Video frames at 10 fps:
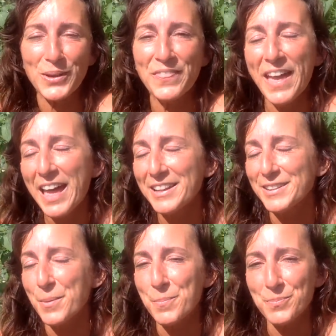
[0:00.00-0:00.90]
And that is
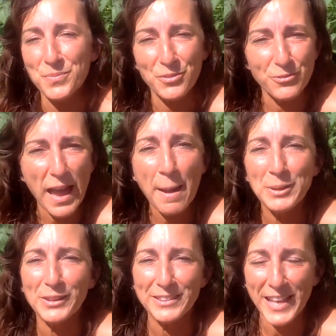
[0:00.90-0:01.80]
a
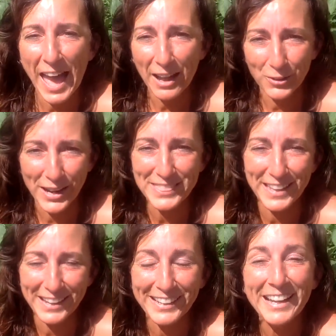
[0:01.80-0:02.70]
fabulous hack right
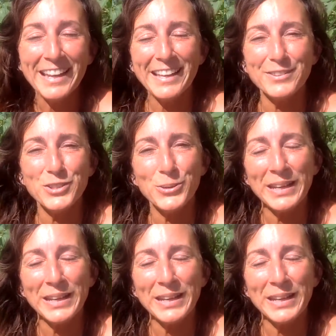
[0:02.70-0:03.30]
there, is to